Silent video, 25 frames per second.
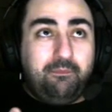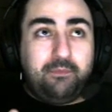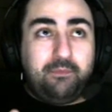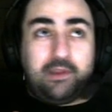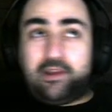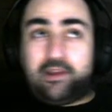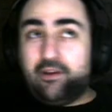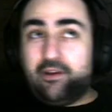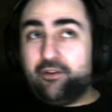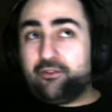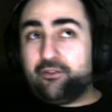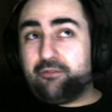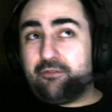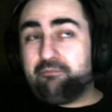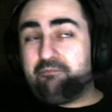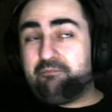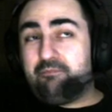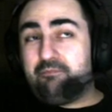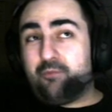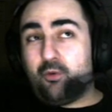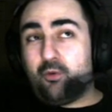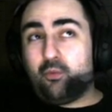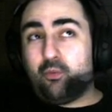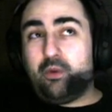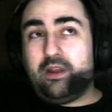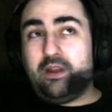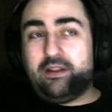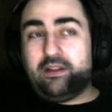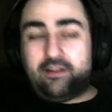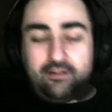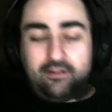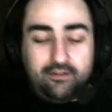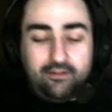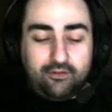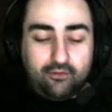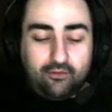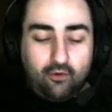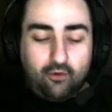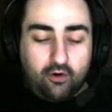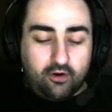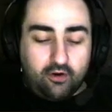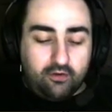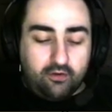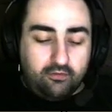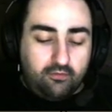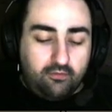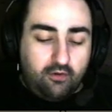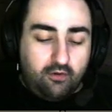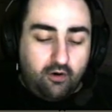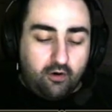because her weaknesses are
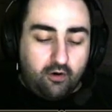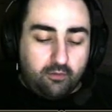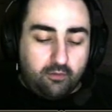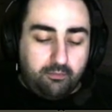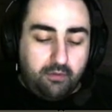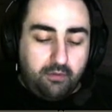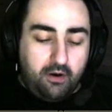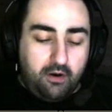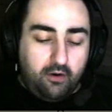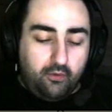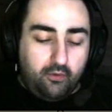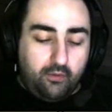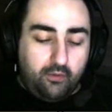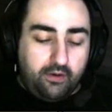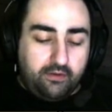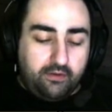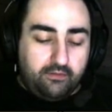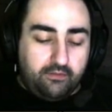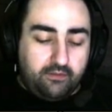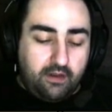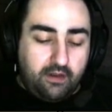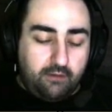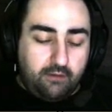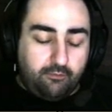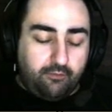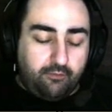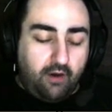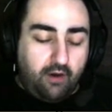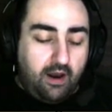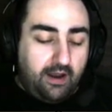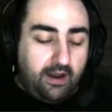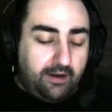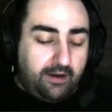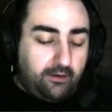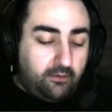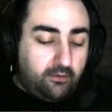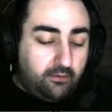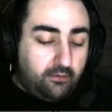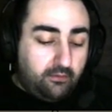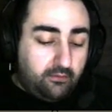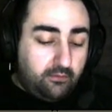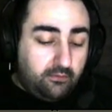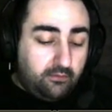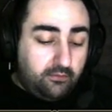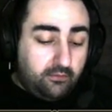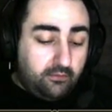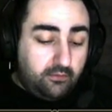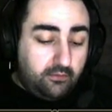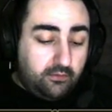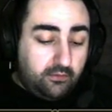bow and fire.
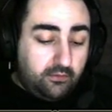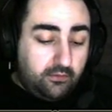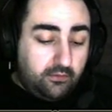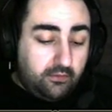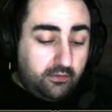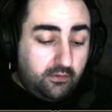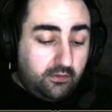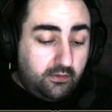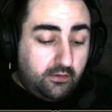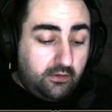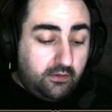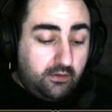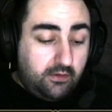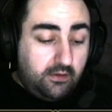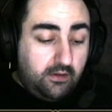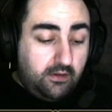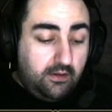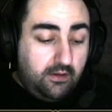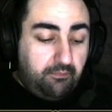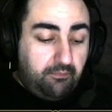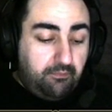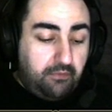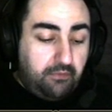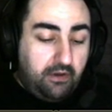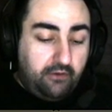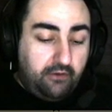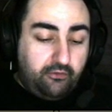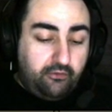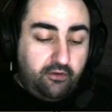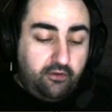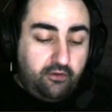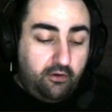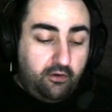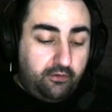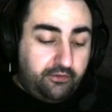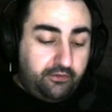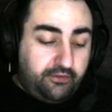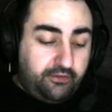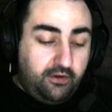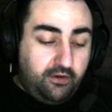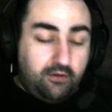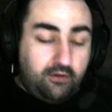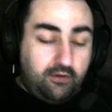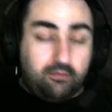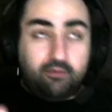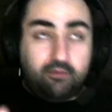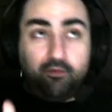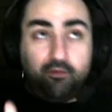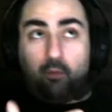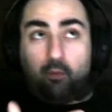Now, as you notice here,
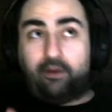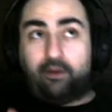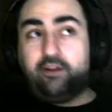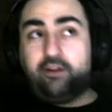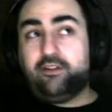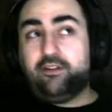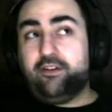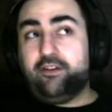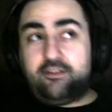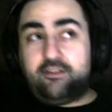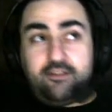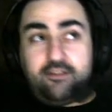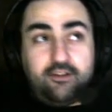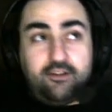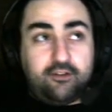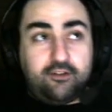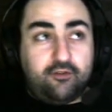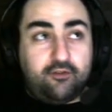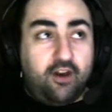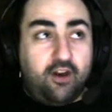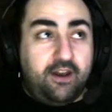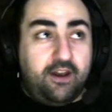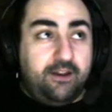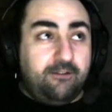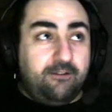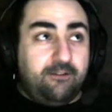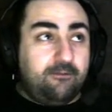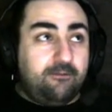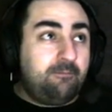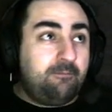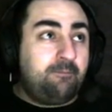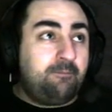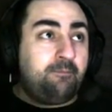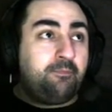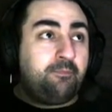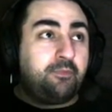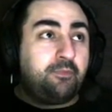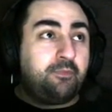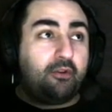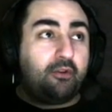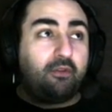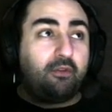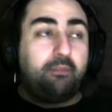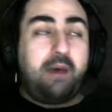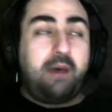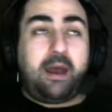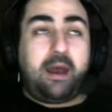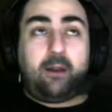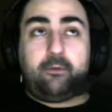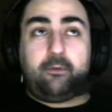we've already cleared this fight. There's a
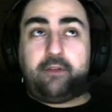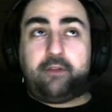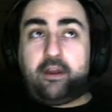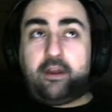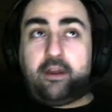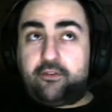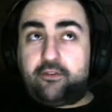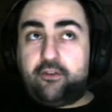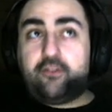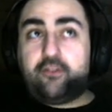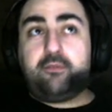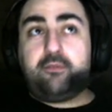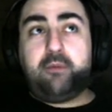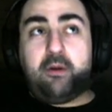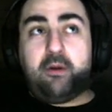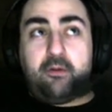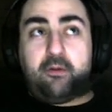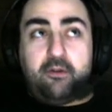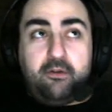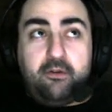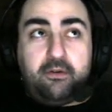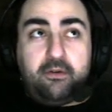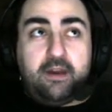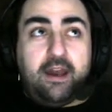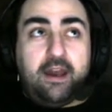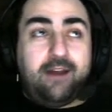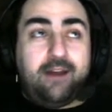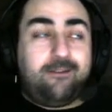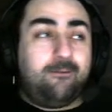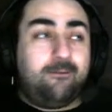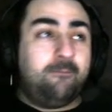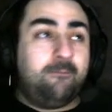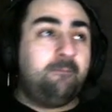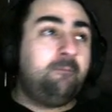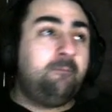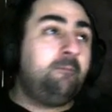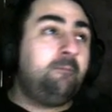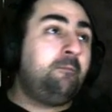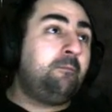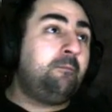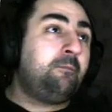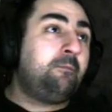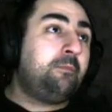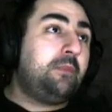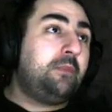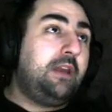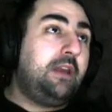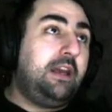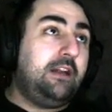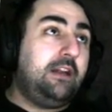battle-tested spear you get.
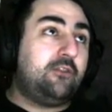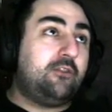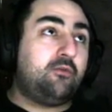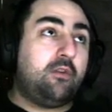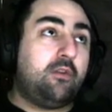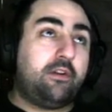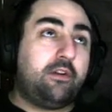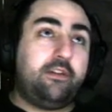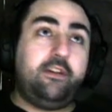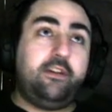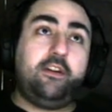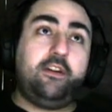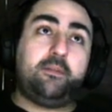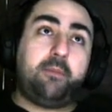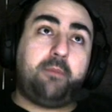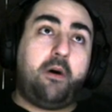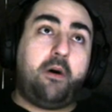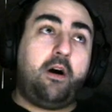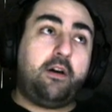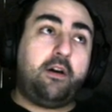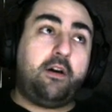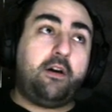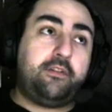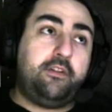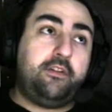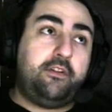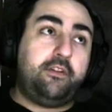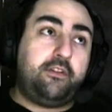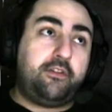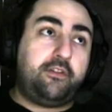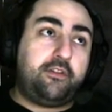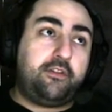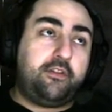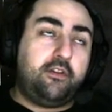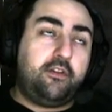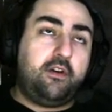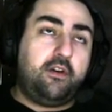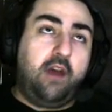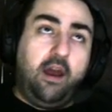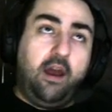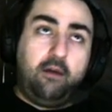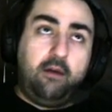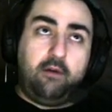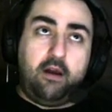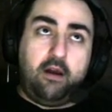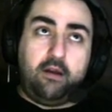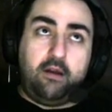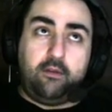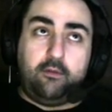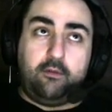Each one of these bosses out
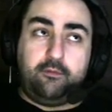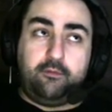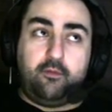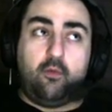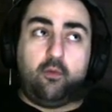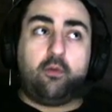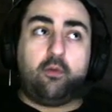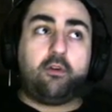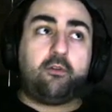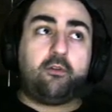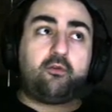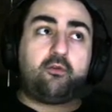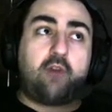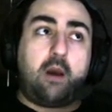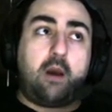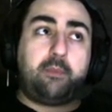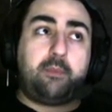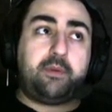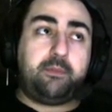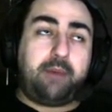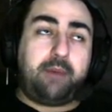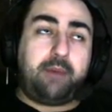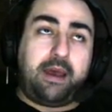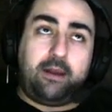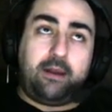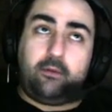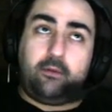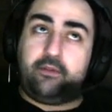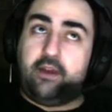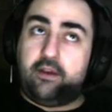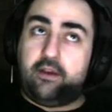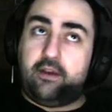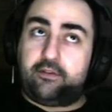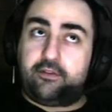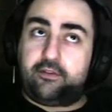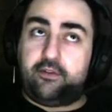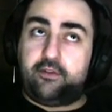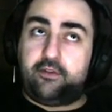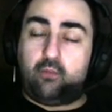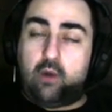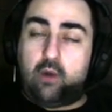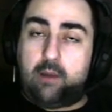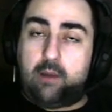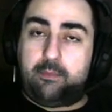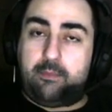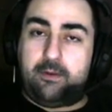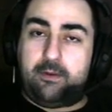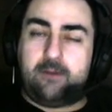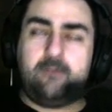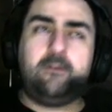of the four drops a battle-tested
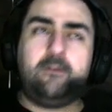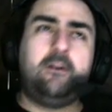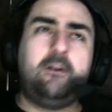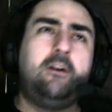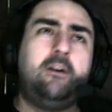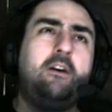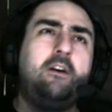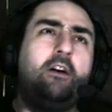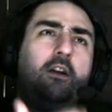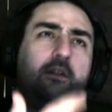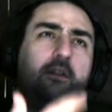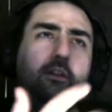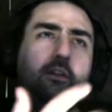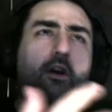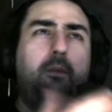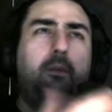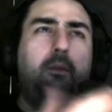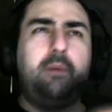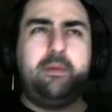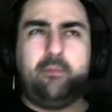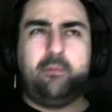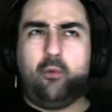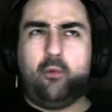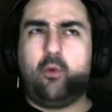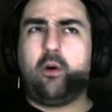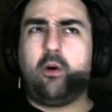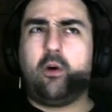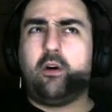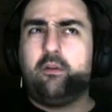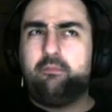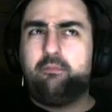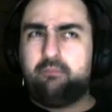weapon. There'll be more